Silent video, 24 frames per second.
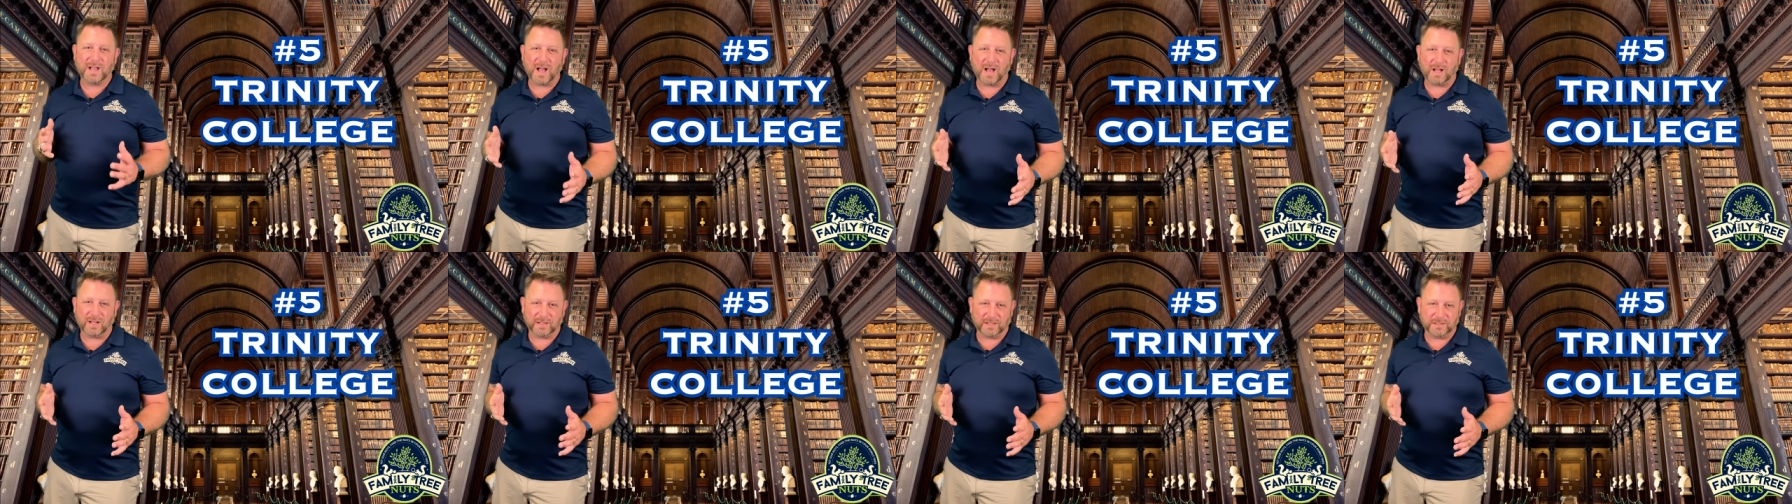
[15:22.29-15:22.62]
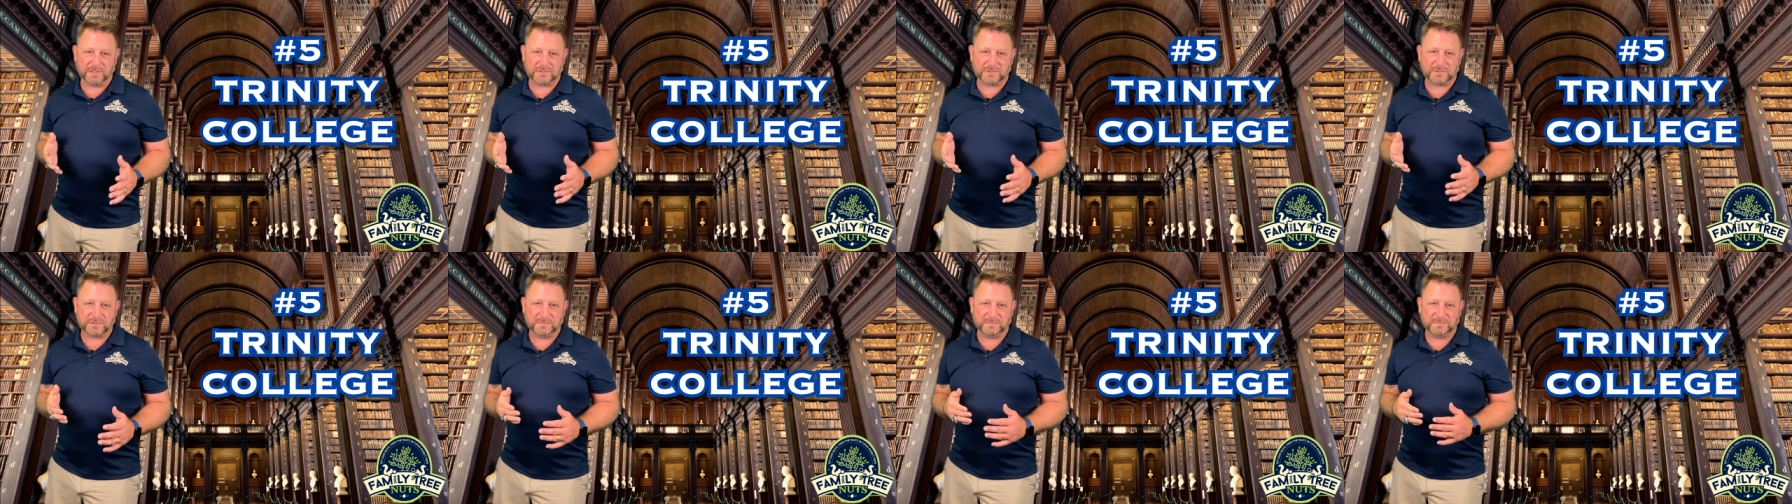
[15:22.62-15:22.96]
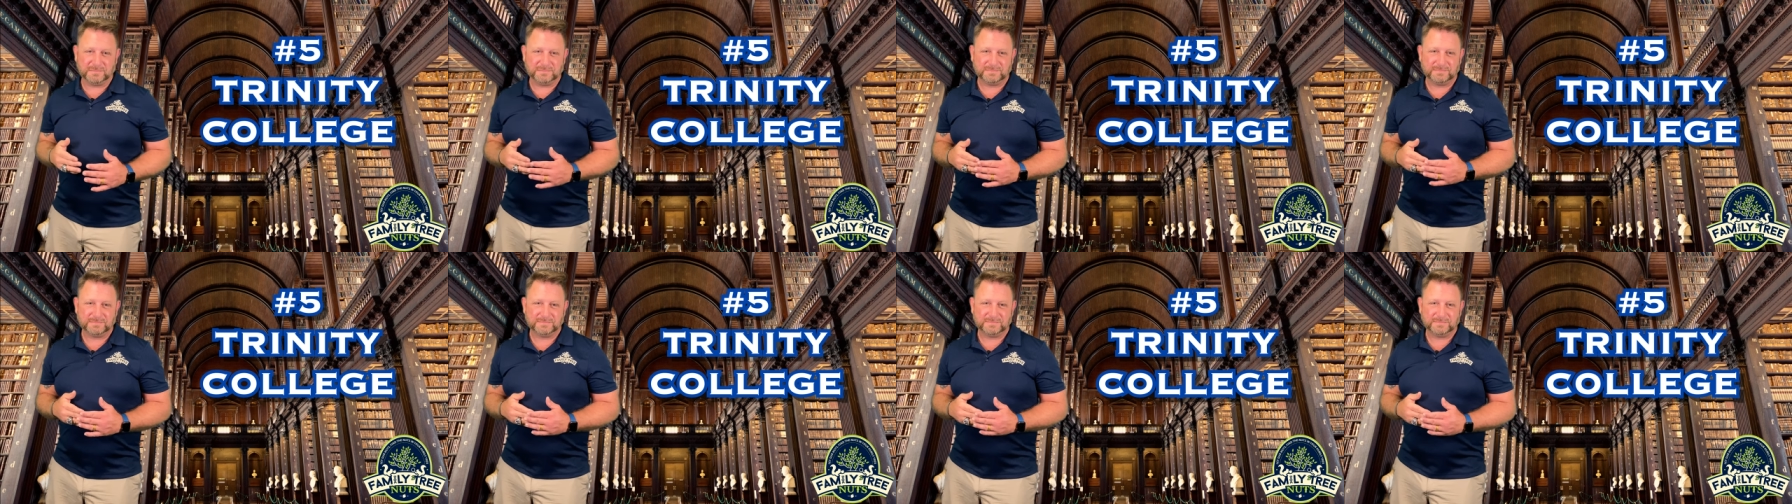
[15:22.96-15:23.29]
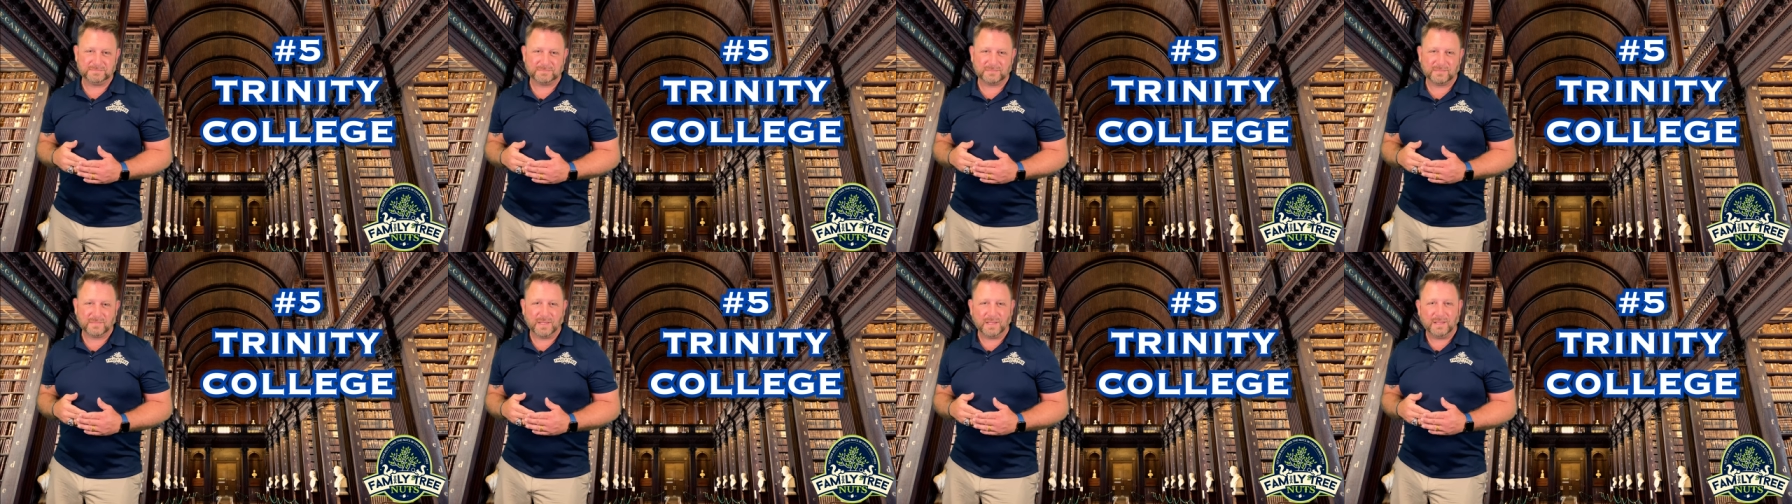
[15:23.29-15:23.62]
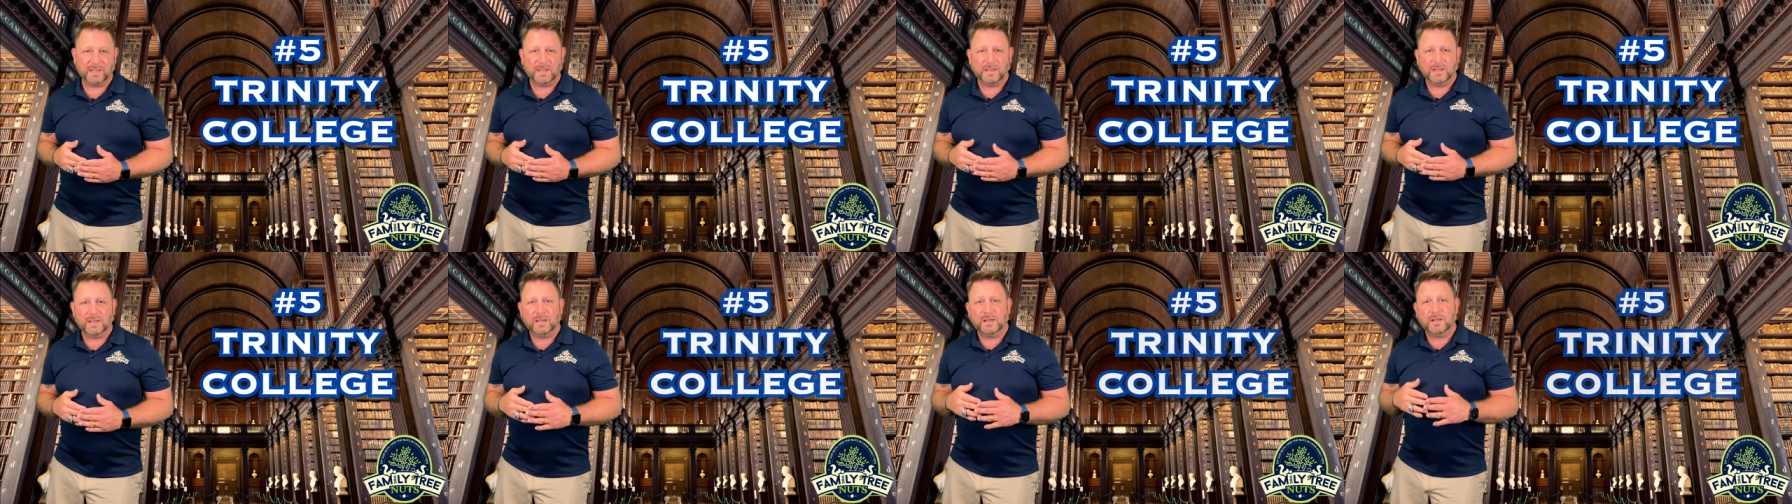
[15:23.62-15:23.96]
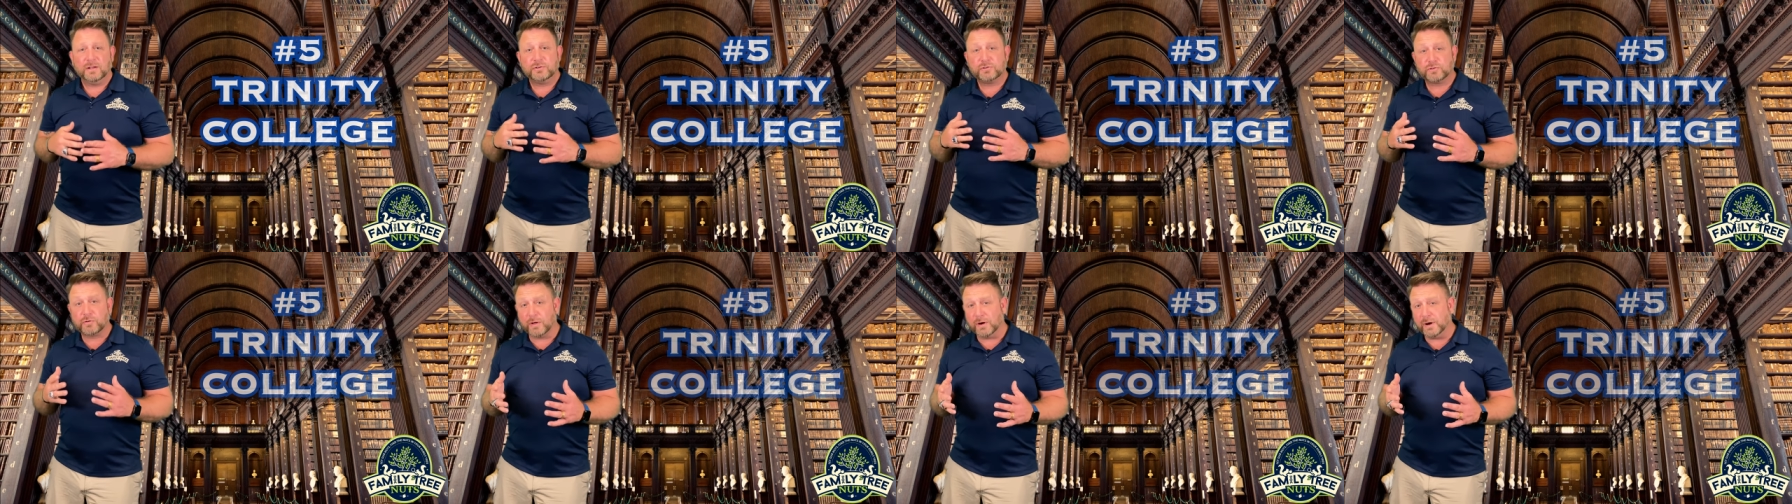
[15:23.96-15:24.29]
College.
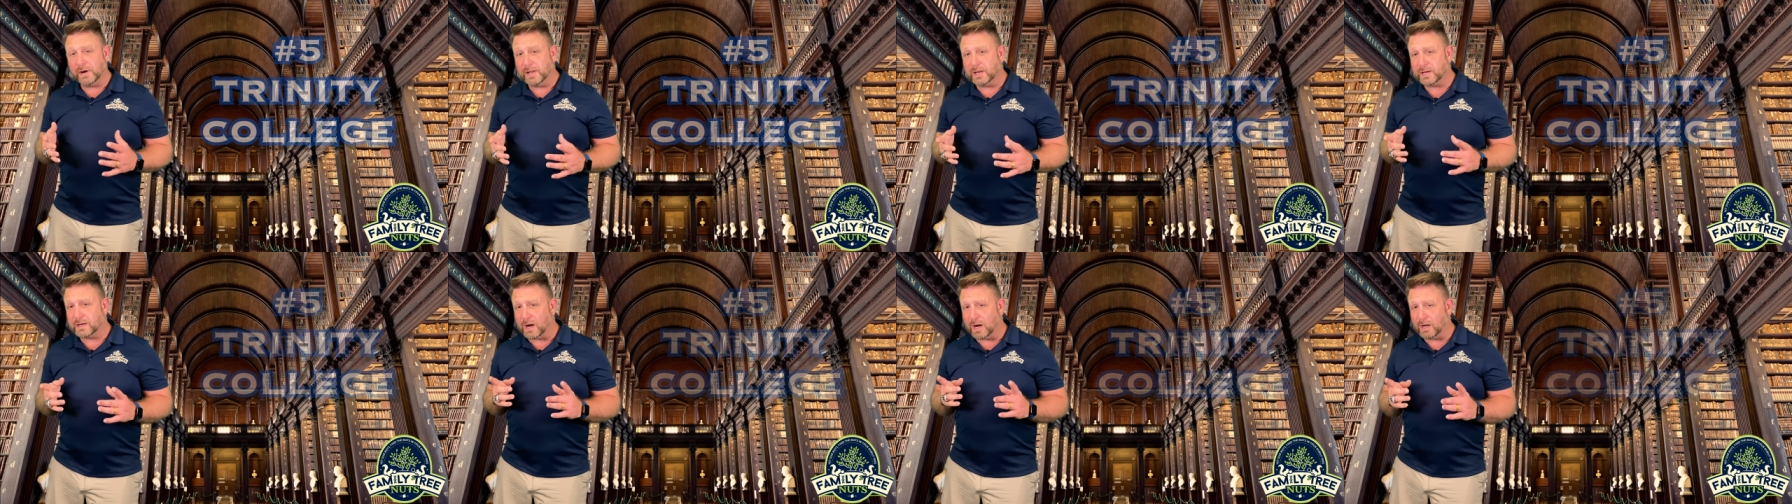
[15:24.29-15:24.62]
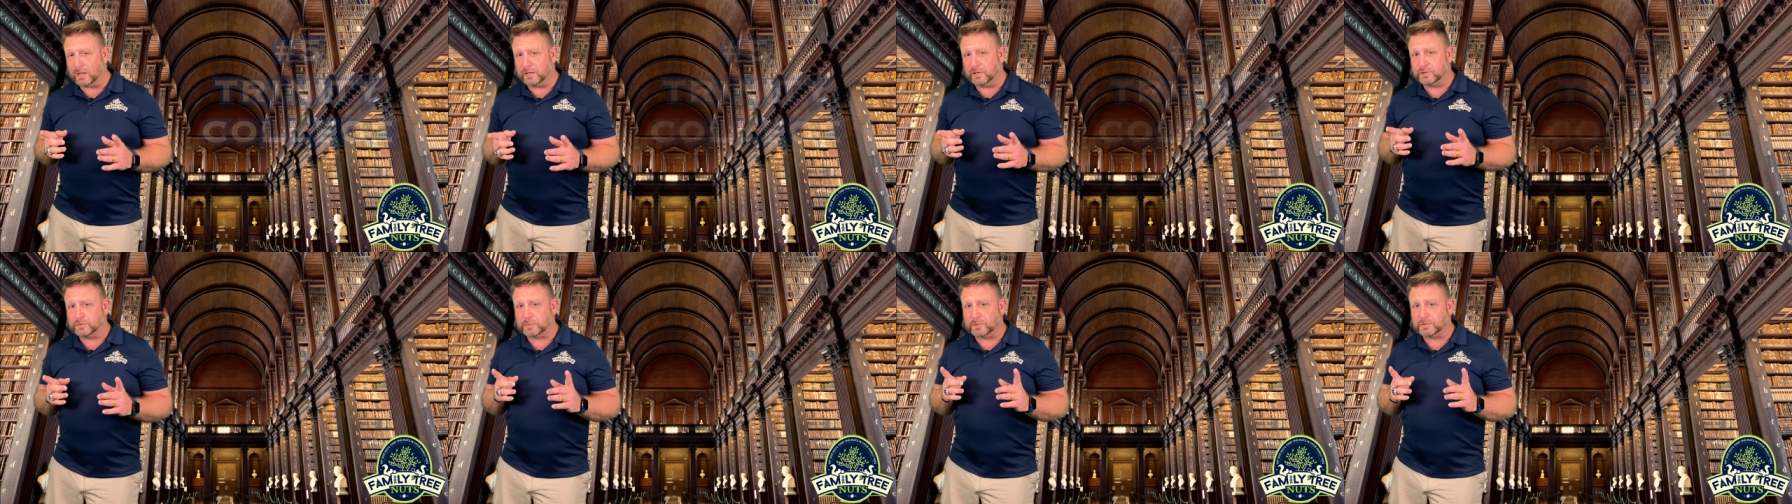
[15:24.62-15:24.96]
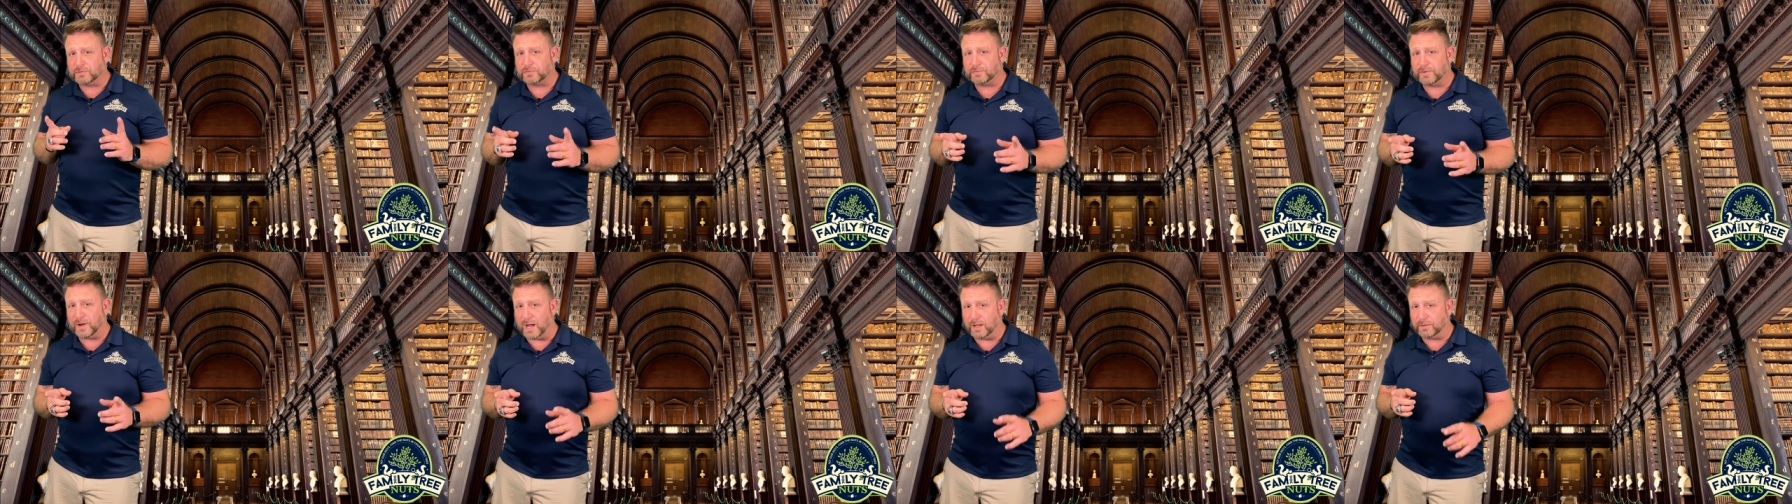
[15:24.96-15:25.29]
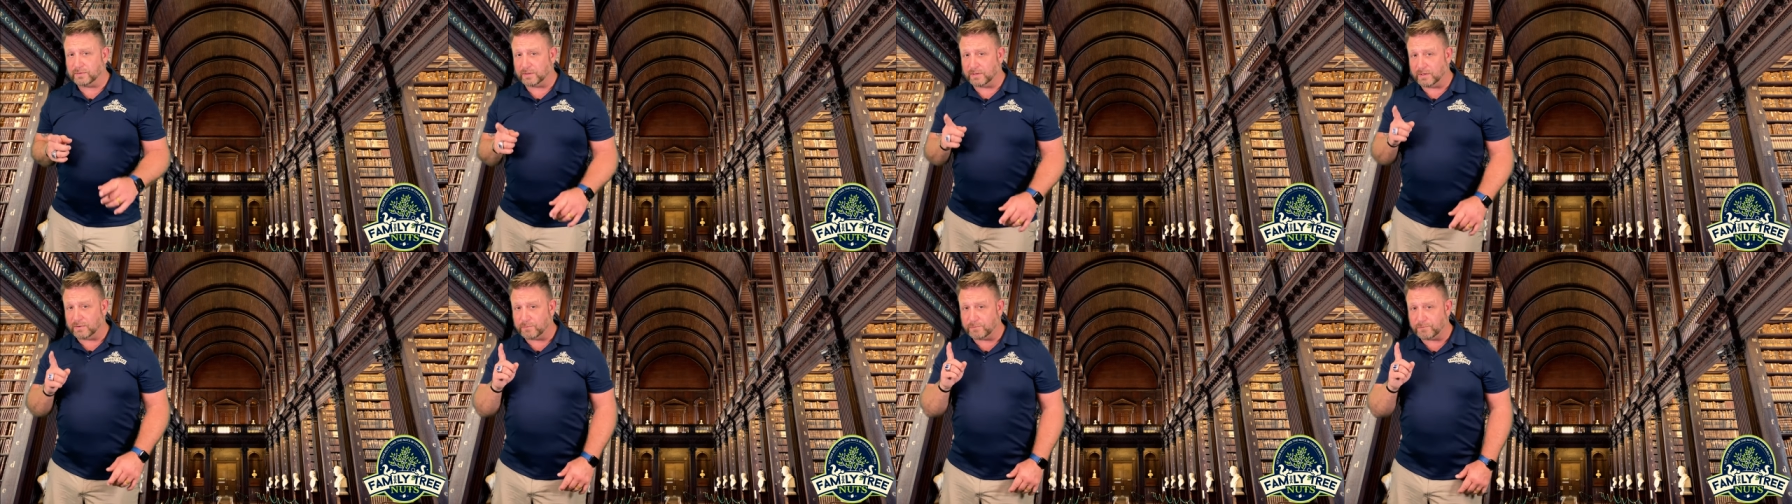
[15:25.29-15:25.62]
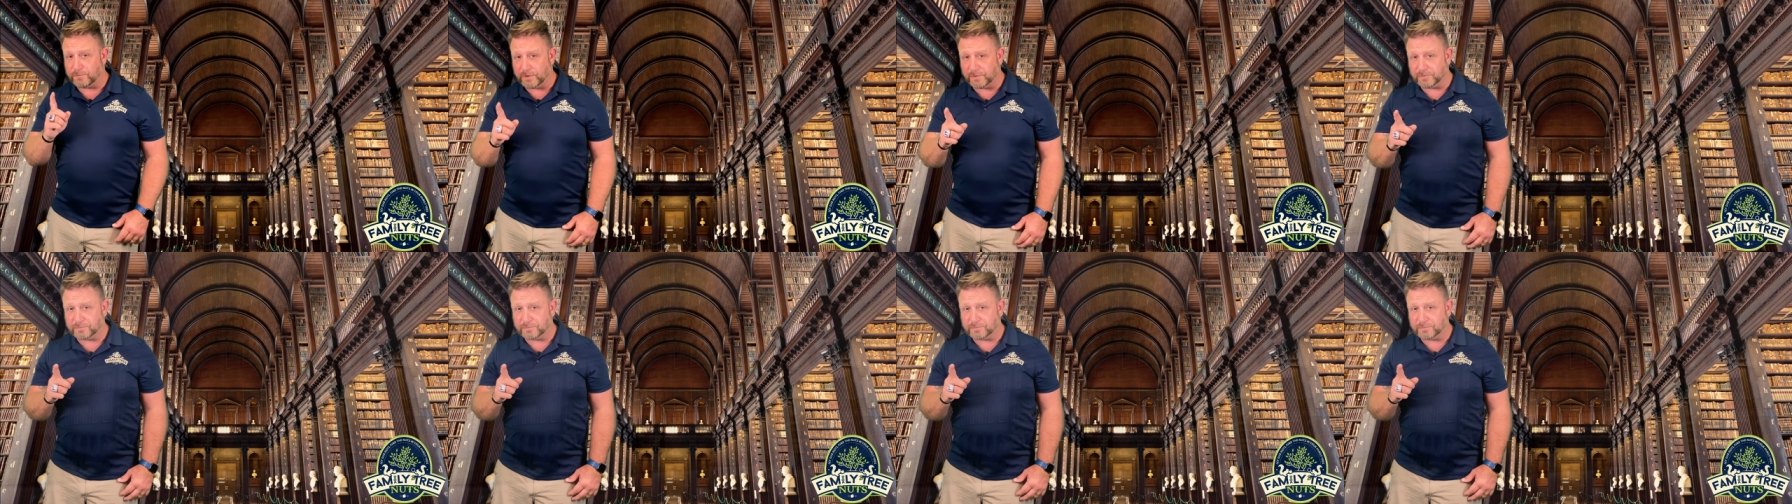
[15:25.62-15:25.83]
Trinity College was founded in